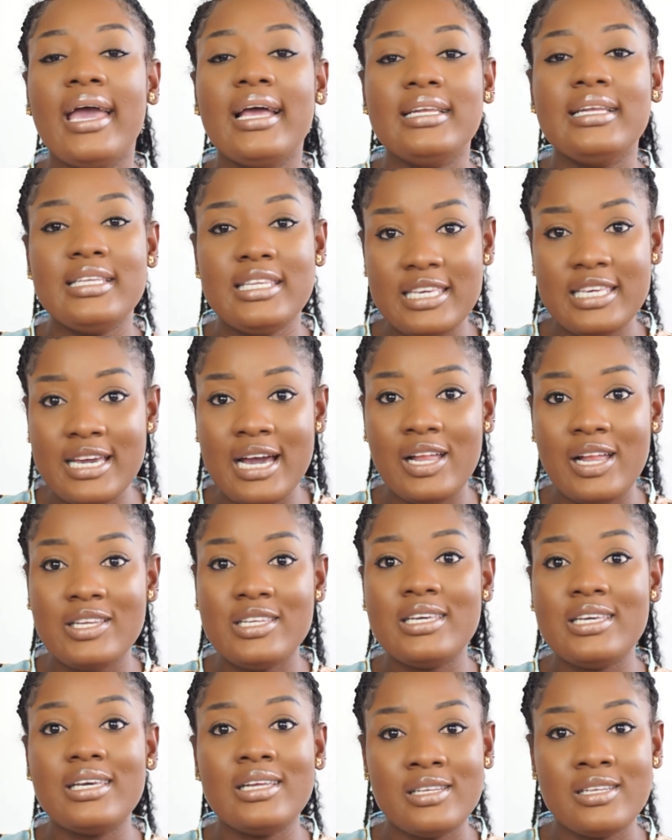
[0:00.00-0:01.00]

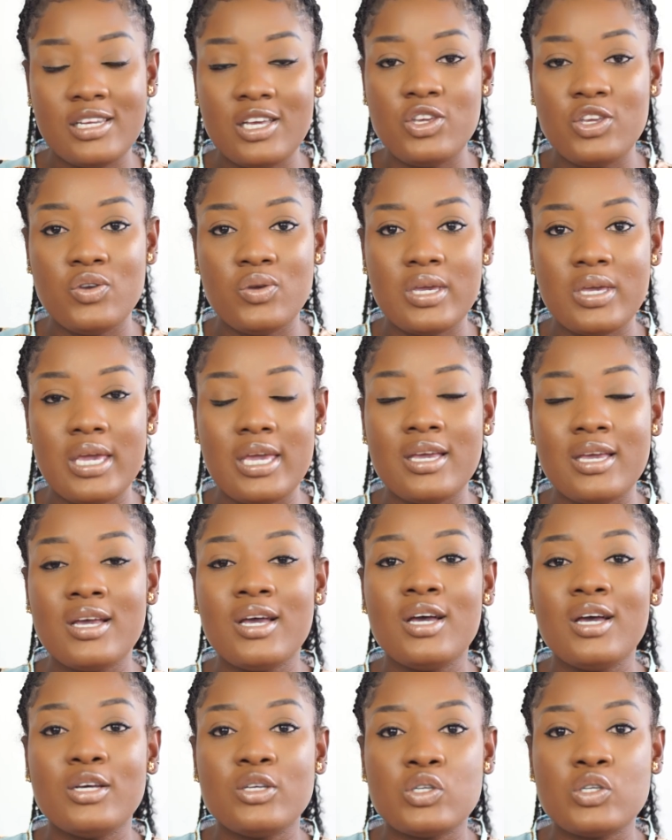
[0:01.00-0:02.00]
legally in the UK.
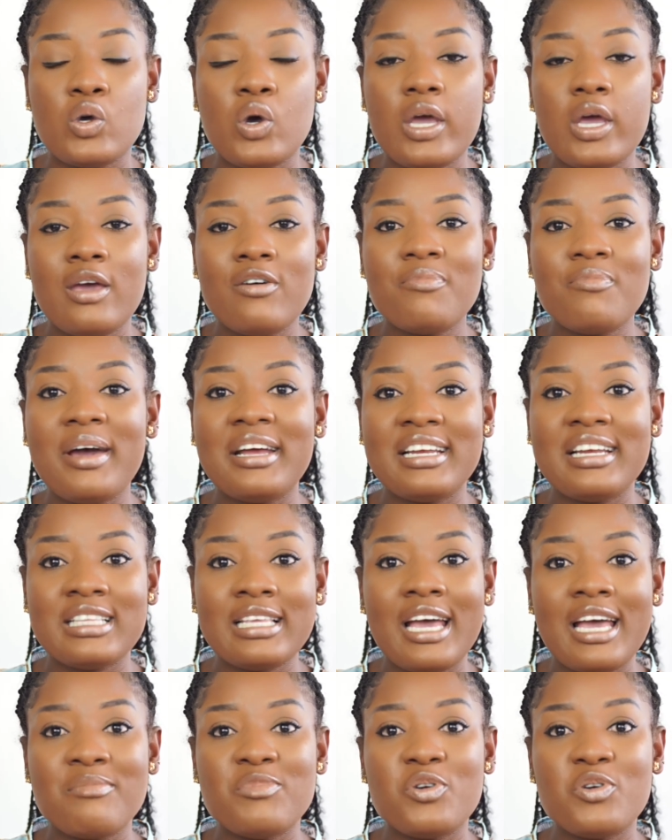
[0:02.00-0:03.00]
So if by the
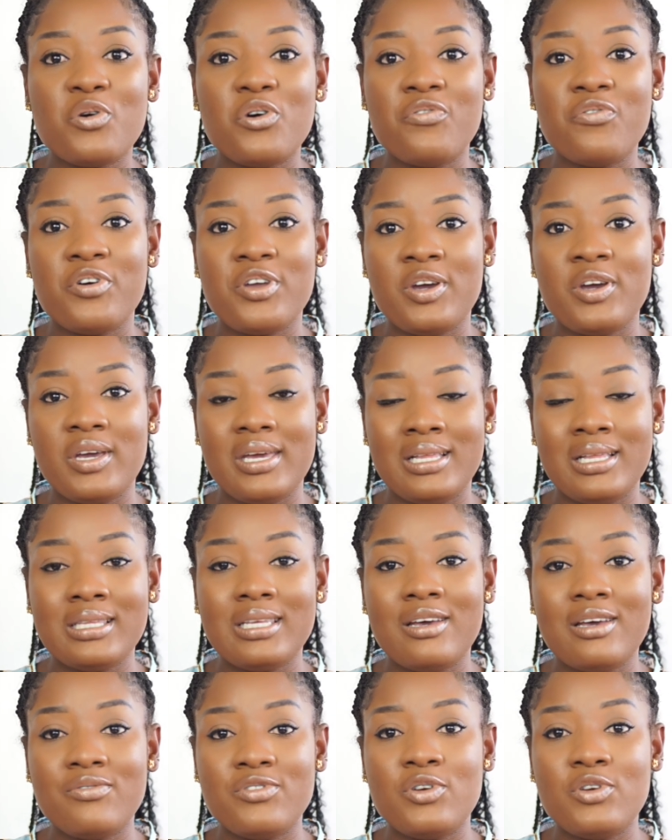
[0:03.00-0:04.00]
time you go for your
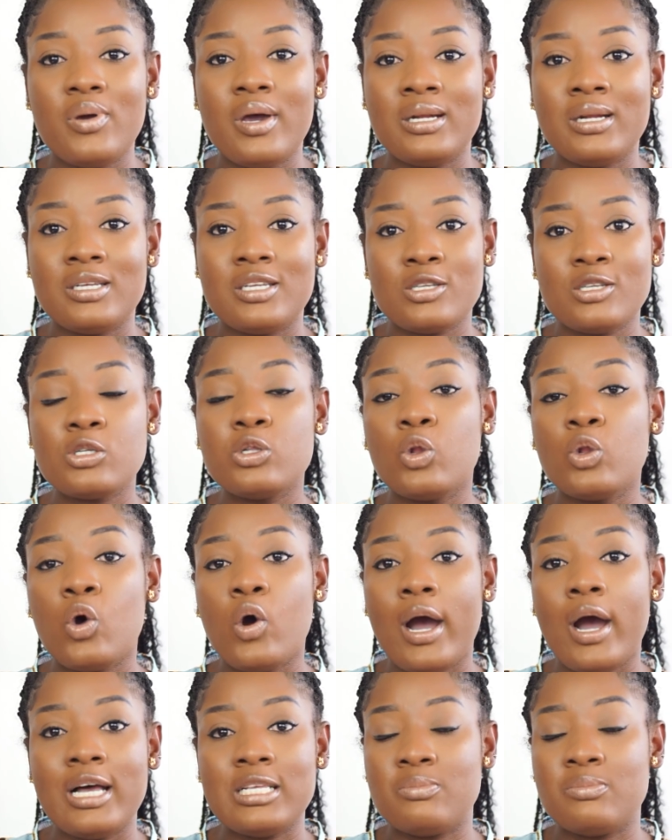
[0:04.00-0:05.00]
interview and this
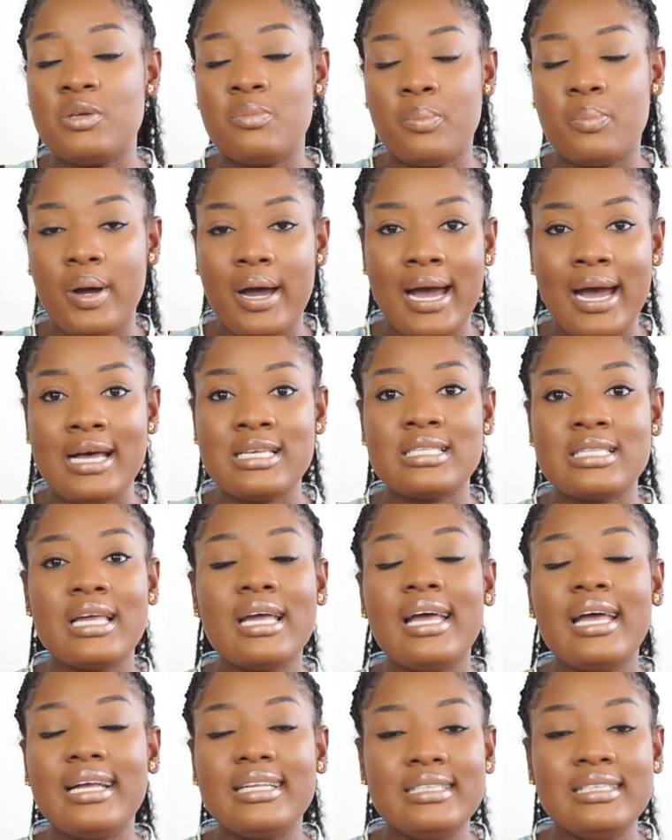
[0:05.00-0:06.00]
law has been passed,
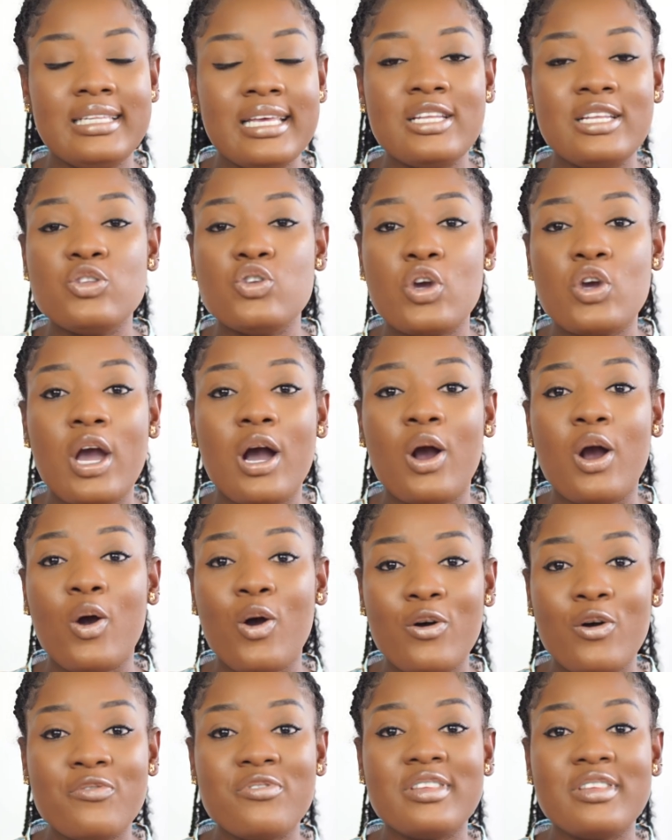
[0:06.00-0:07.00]
then you can
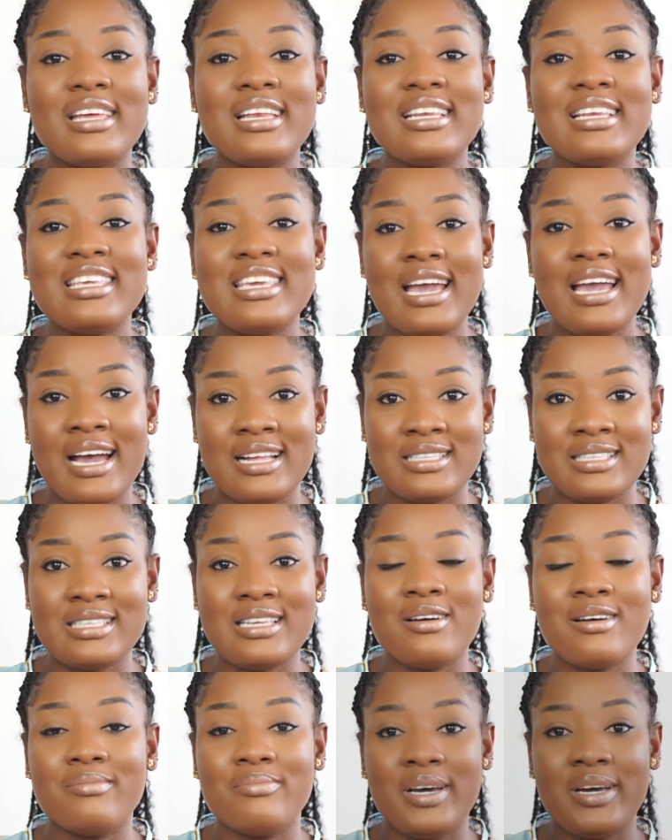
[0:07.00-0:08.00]
confidently
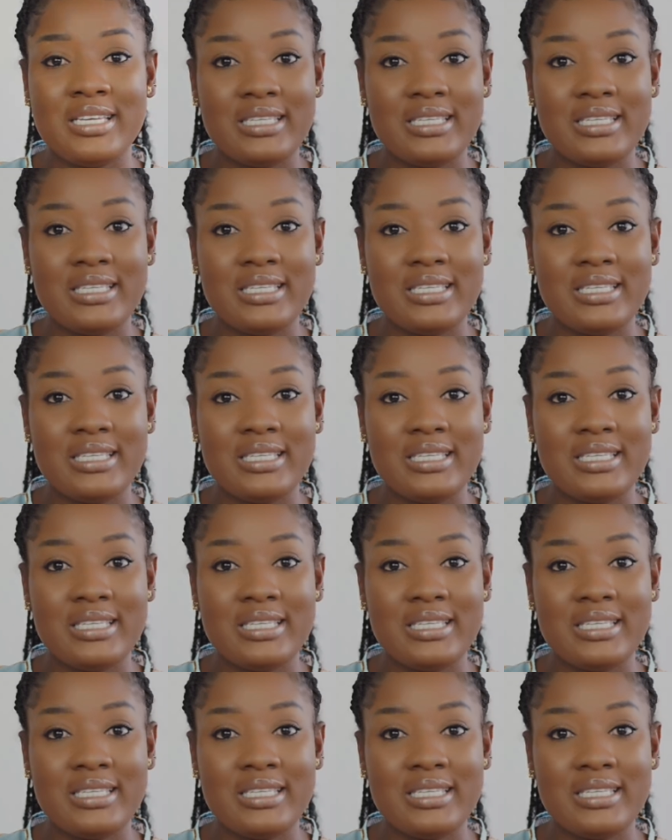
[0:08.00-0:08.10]
answer by